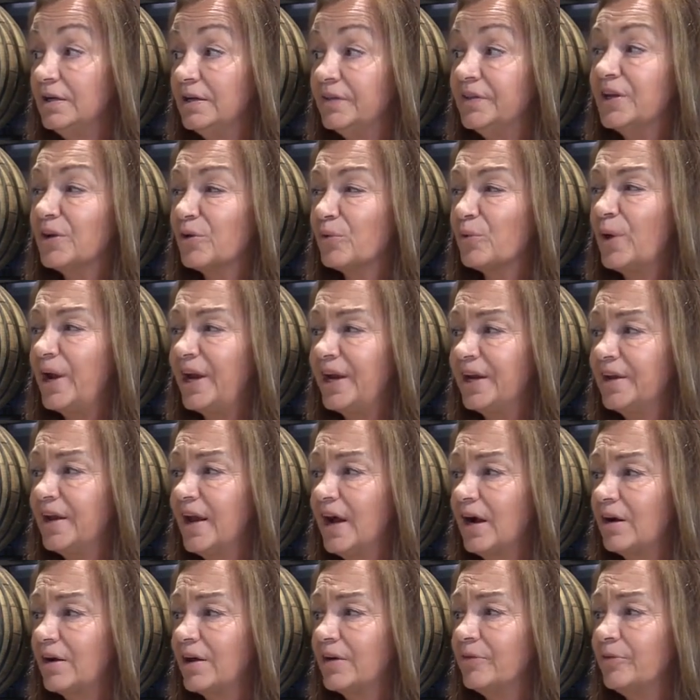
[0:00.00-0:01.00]
And then it rained
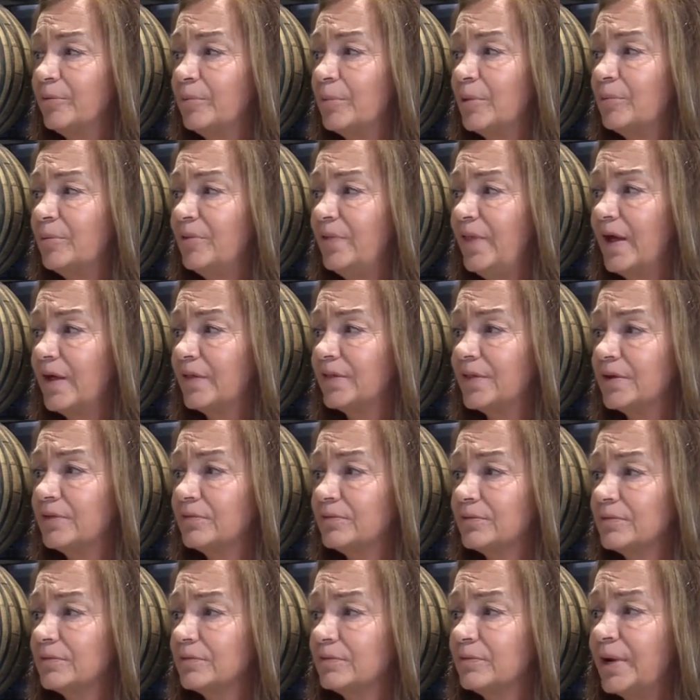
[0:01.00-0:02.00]
out. I remember
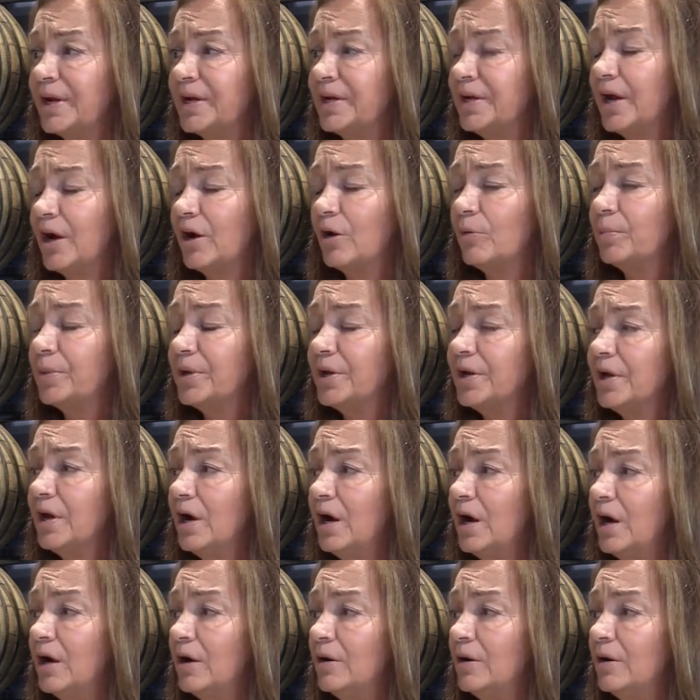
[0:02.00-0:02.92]
that rained out. But,